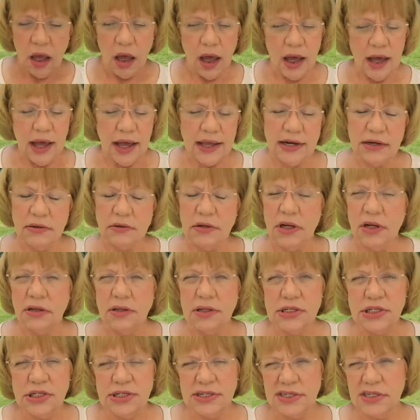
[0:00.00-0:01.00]
I don't know,
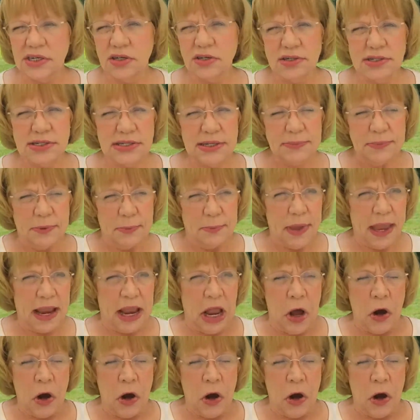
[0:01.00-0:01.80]
they just don't seem to make